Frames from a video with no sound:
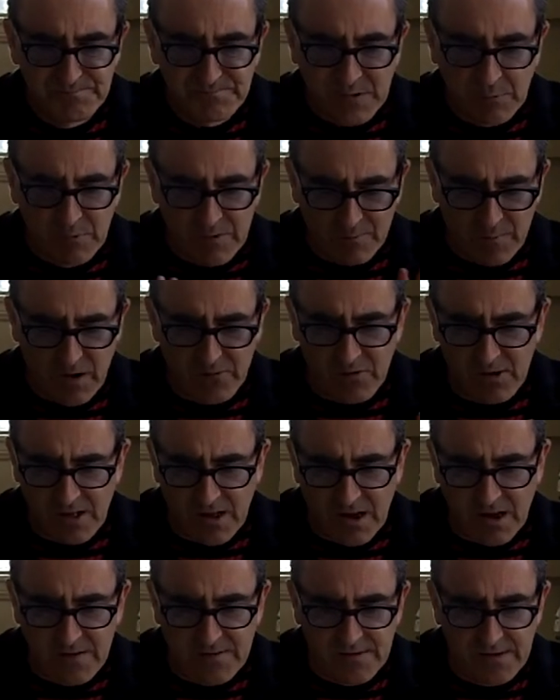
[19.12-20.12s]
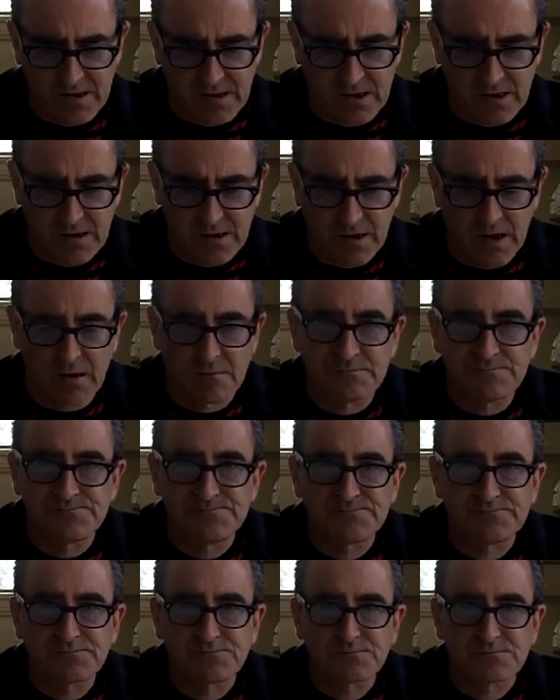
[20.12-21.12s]
we specialize in, I
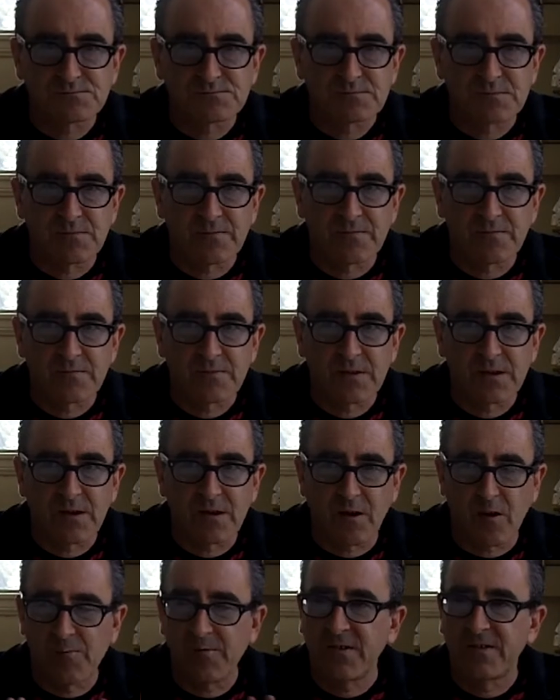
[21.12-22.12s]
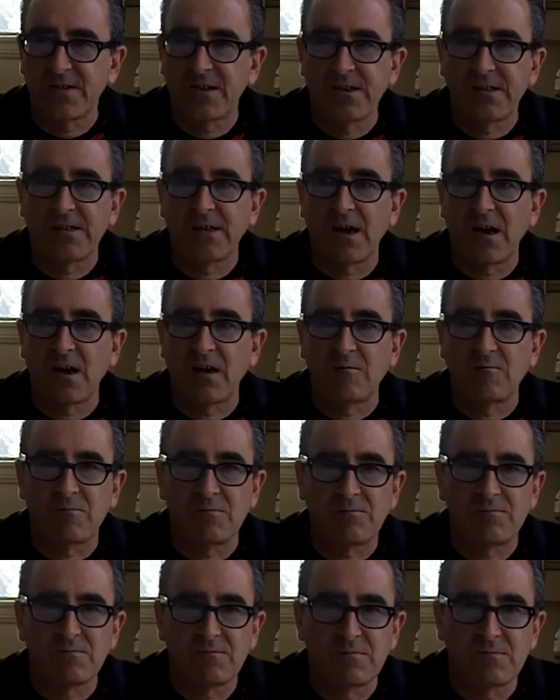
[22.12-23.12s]
hope you're sitting down
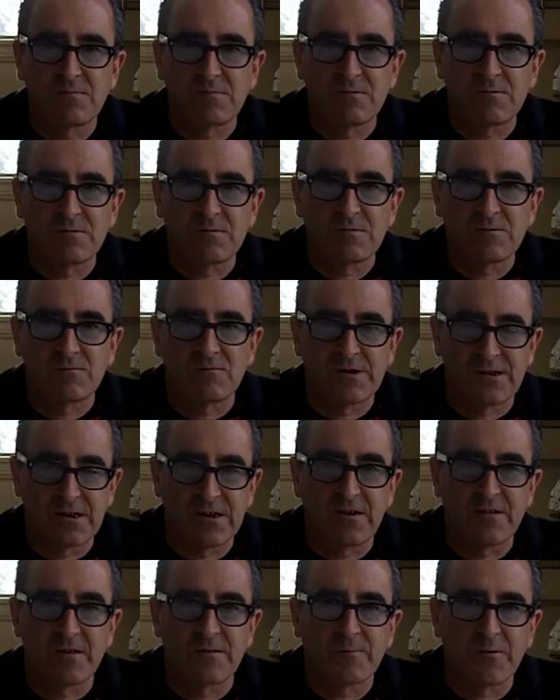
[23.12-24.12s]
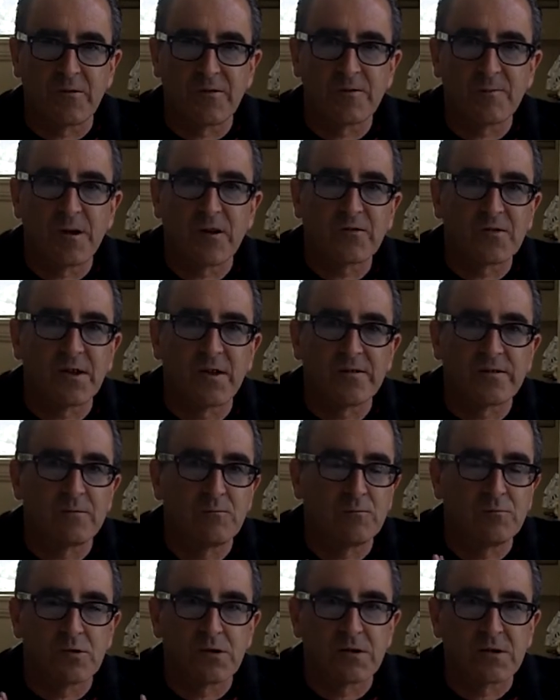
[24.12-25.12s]
when you hear this, but we specialize
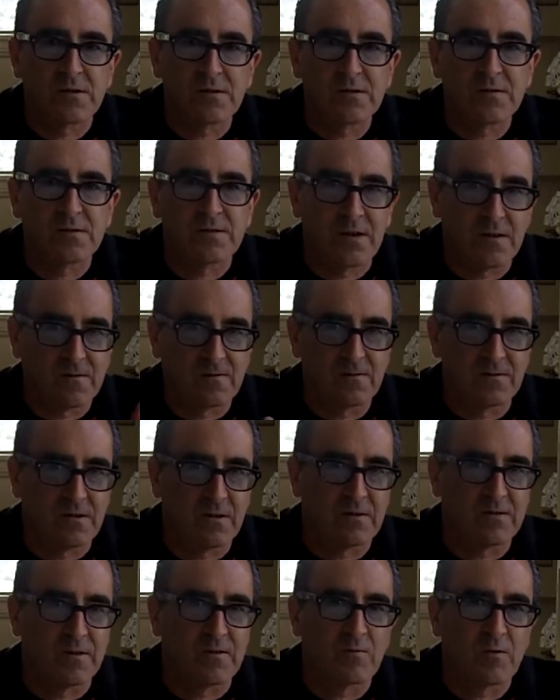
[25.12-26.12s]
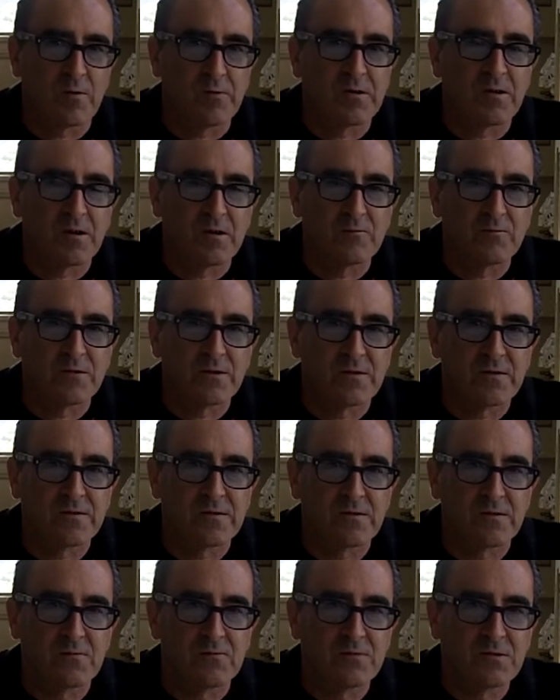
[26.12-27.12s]
in books. That's why we're called Book
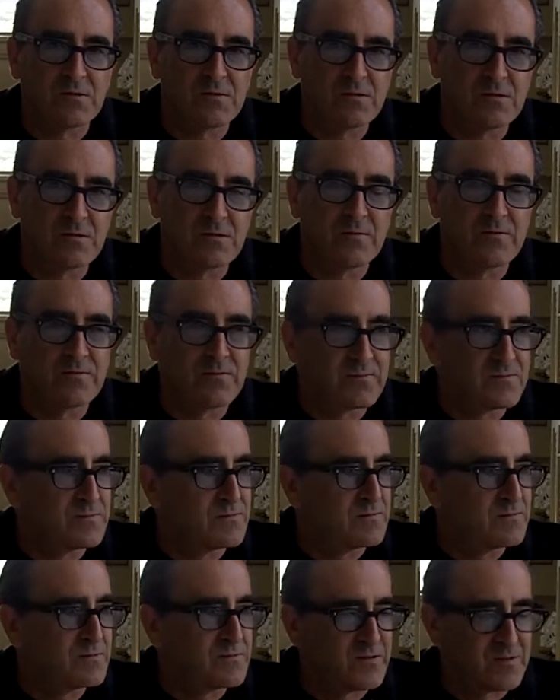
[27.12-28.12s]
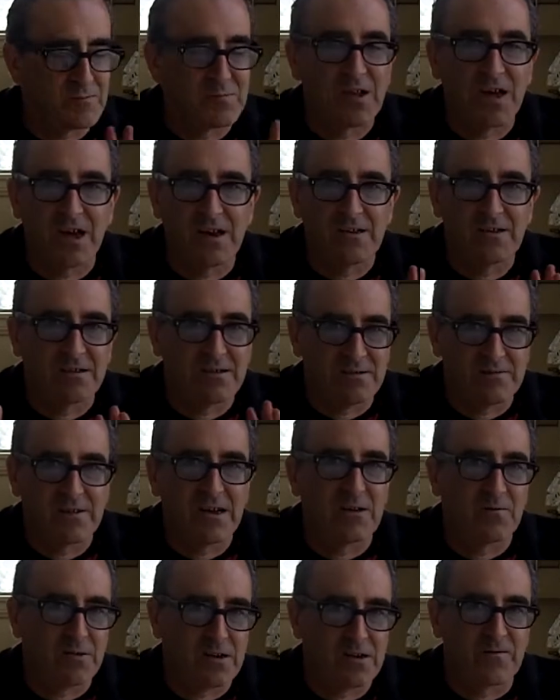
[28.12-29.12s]
Soup. It was planned
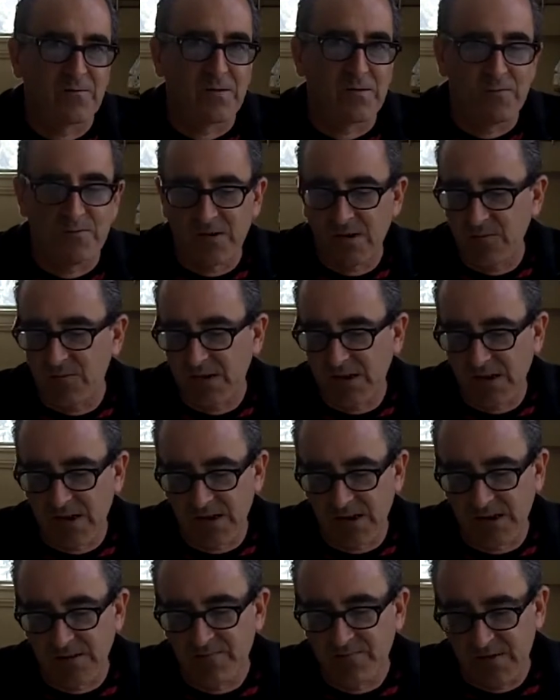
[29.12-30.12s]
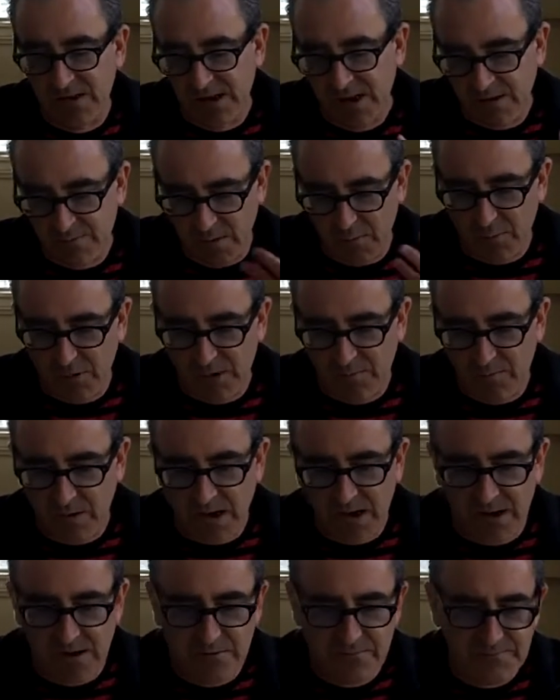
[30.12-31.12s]
that way from the very beginning, and I'm the book
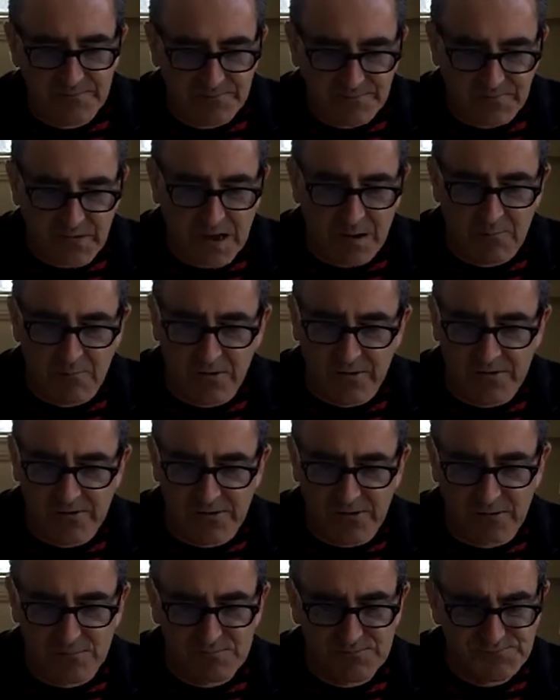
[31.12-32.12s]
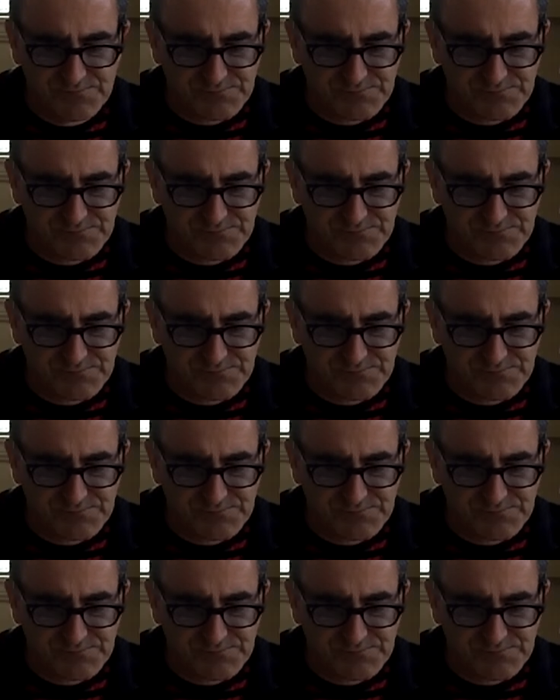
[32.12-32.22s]
buyer at Book Soup.